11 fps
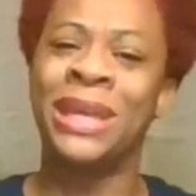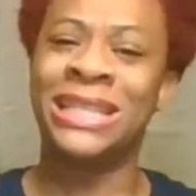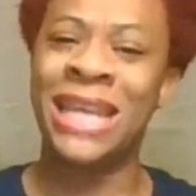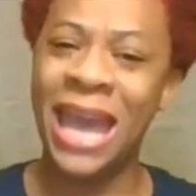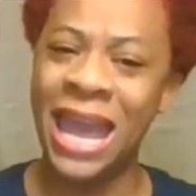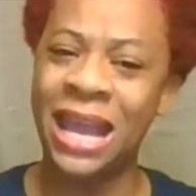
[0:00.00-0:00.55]

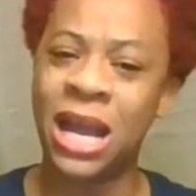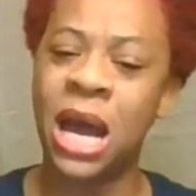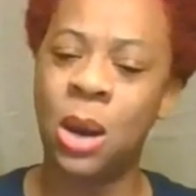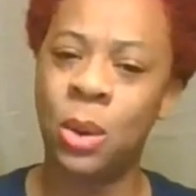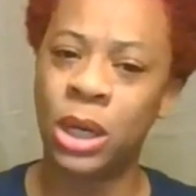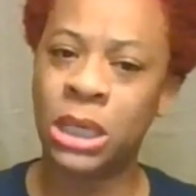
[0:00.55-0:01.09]
Take
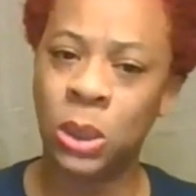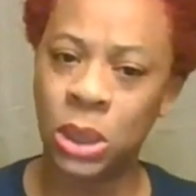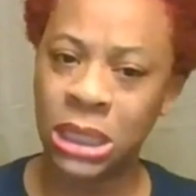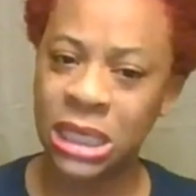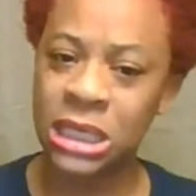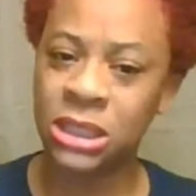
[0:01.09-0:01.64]
our
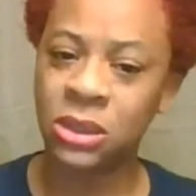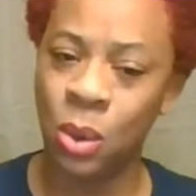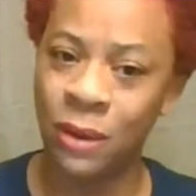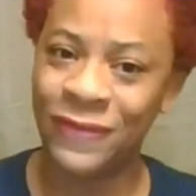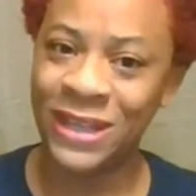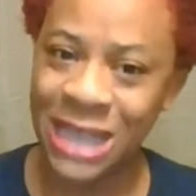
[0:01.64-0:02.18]
cookies
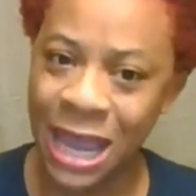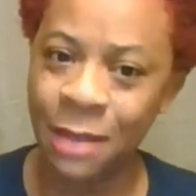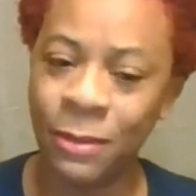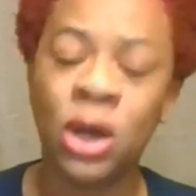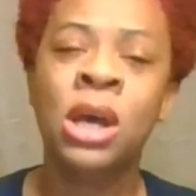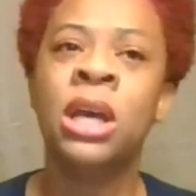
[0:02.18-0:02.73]
off the
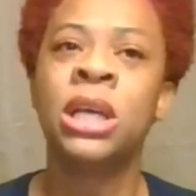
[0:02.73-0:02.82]
table.